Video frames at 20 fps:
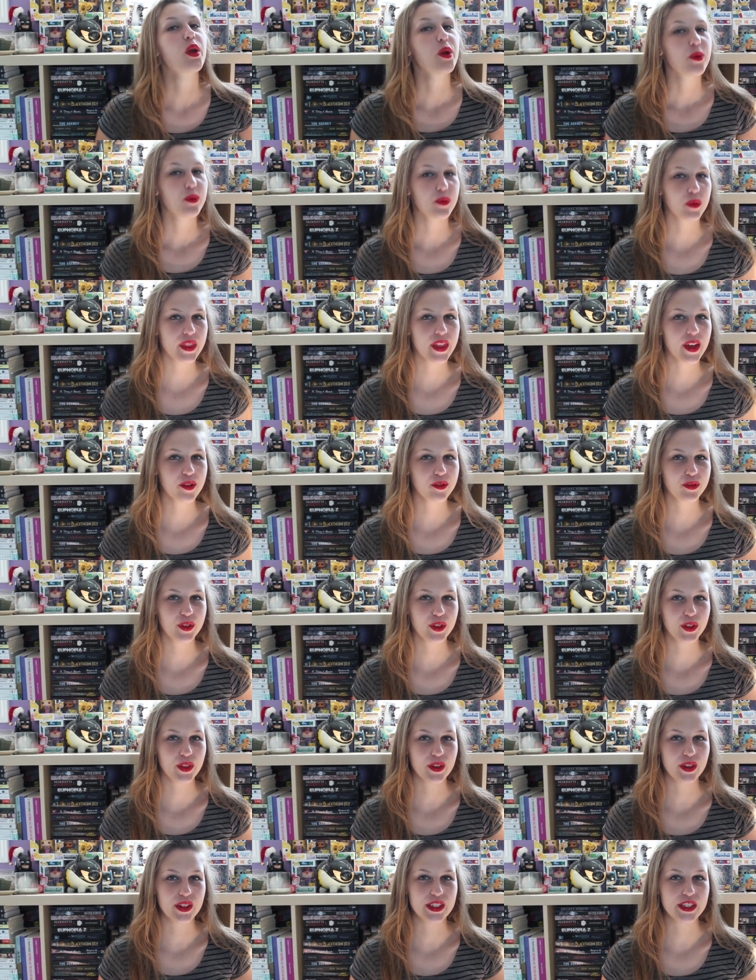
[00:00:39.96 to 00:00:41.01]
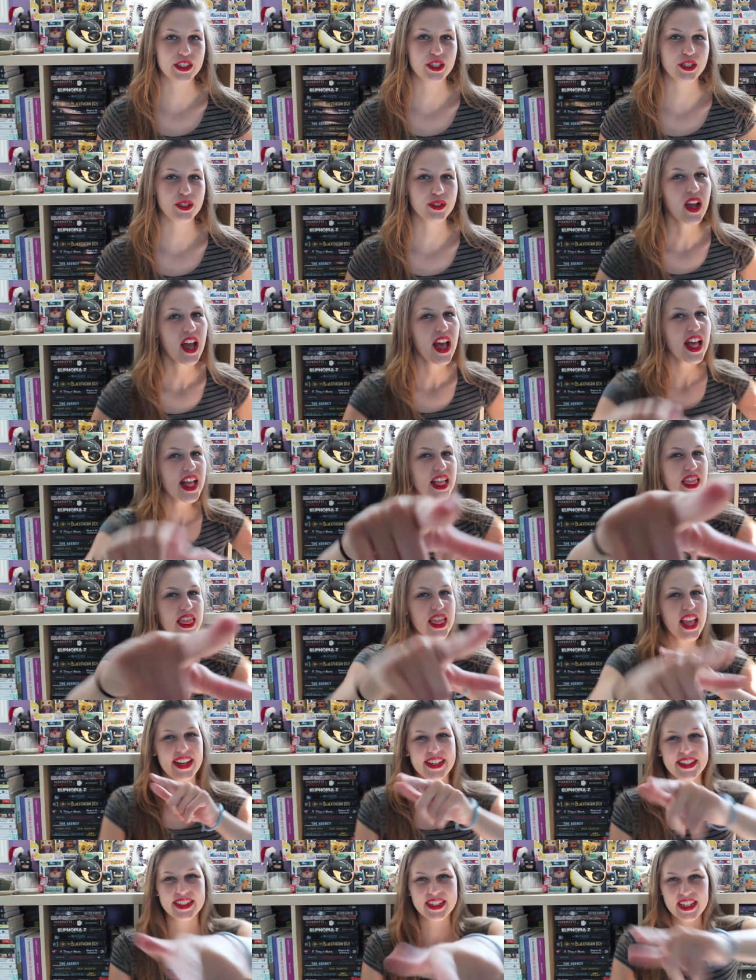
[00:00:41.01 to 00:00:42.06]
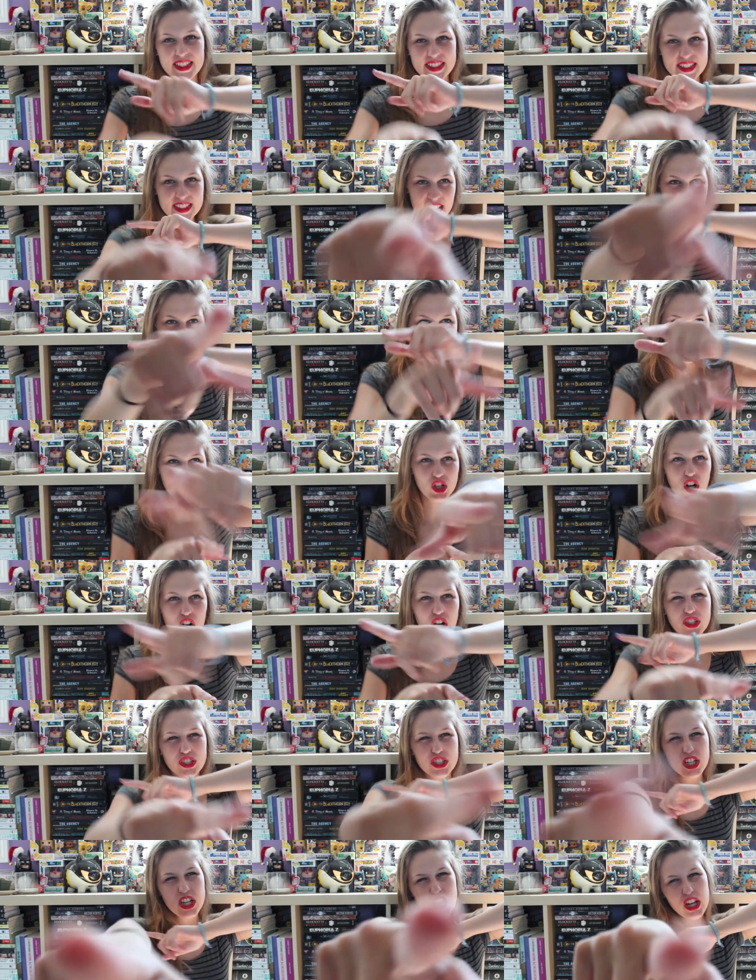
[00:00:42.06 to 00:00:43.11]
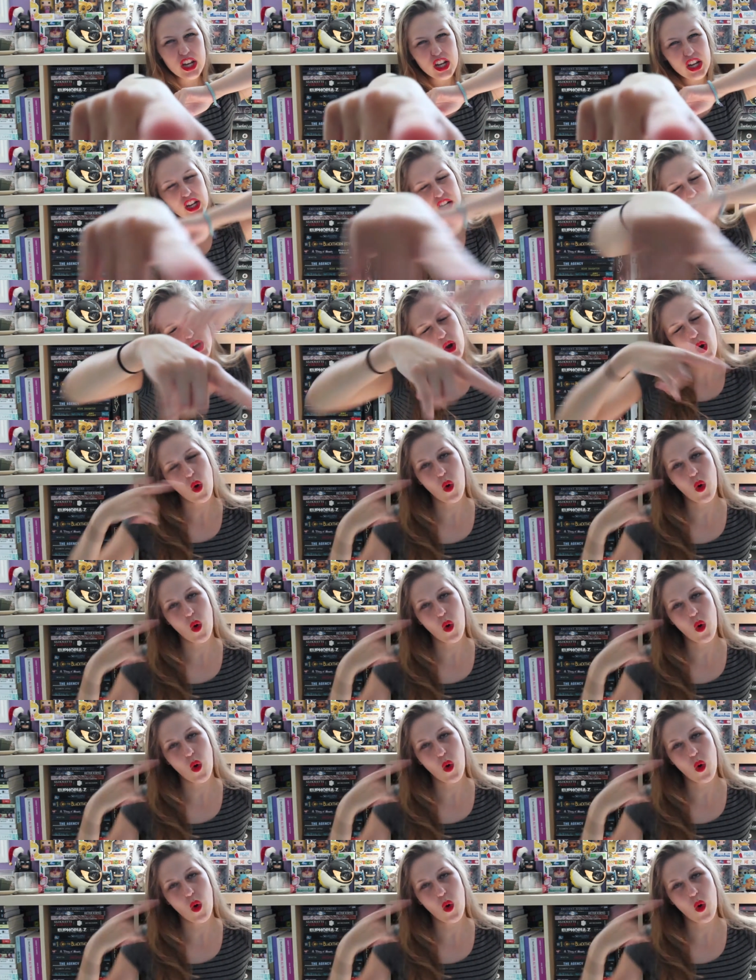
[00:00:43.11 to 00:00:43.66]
Without further ado, let us get started!